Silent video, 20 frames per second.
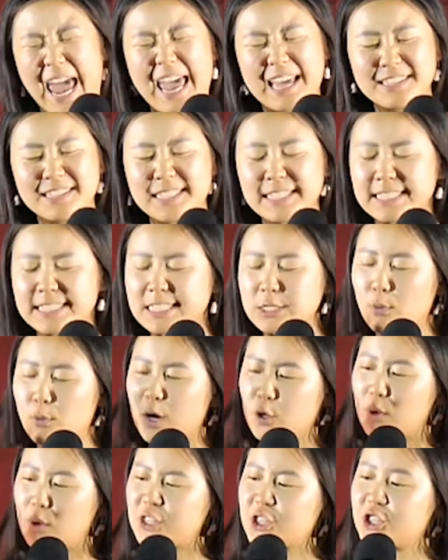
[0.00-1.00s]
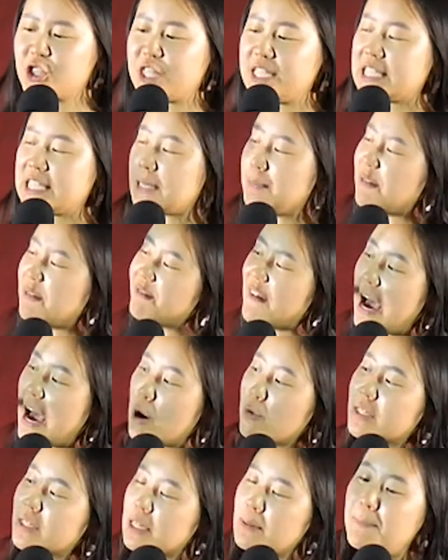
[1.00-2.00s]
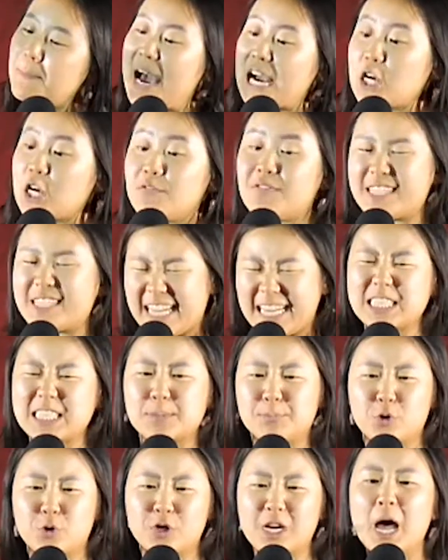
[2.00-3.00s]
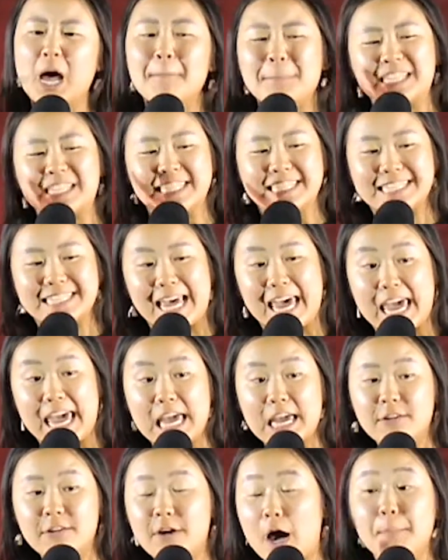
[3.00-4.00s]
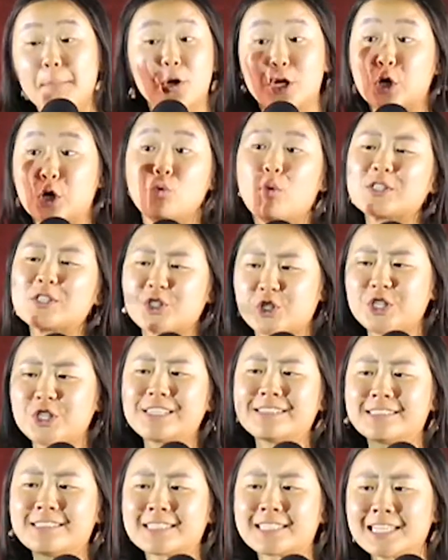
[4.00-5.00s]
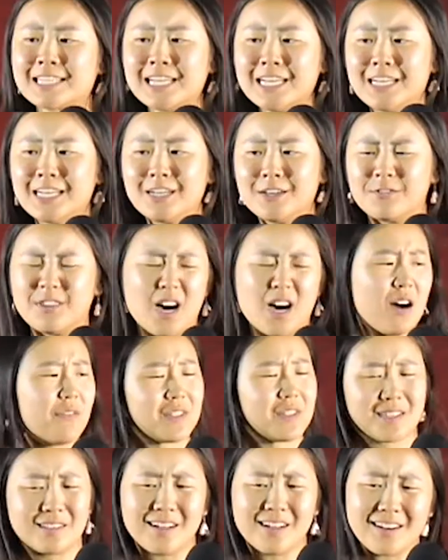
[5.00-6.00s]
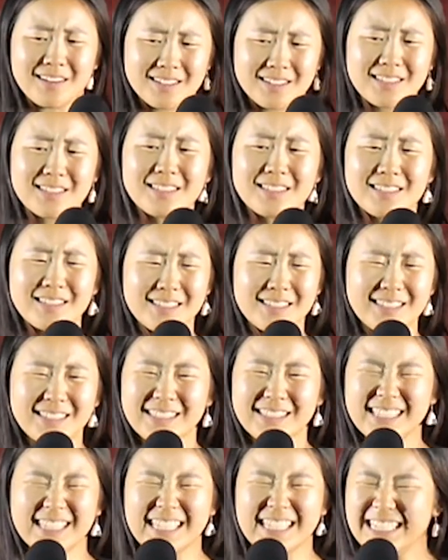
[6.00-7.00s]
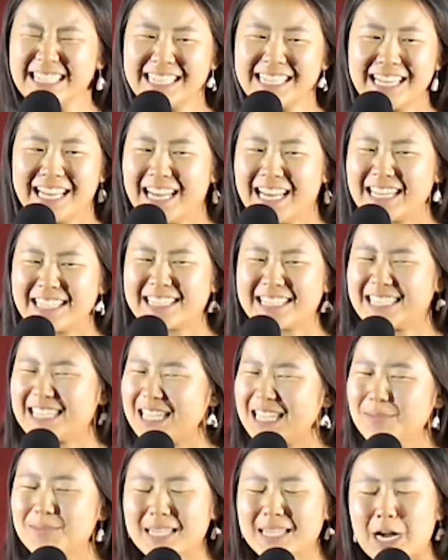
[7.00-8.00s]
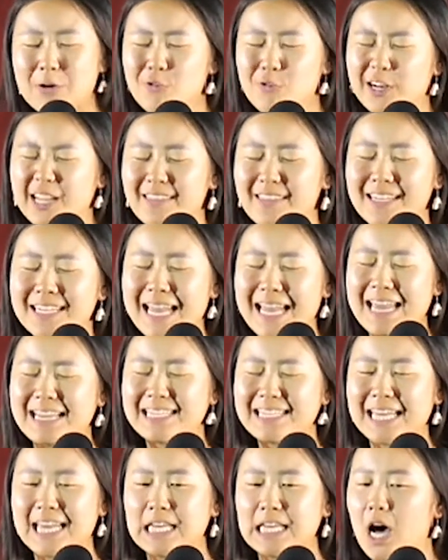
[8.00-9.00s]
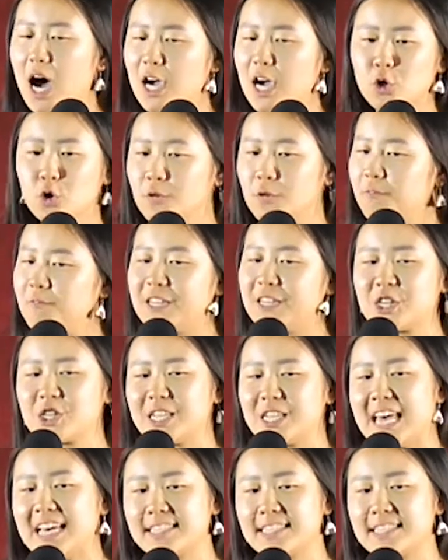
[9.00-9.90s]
answers to our questions can be found in the back of a textbook, but to save our burning questions for after class, it seems ironic that at 18 I couldn't finish an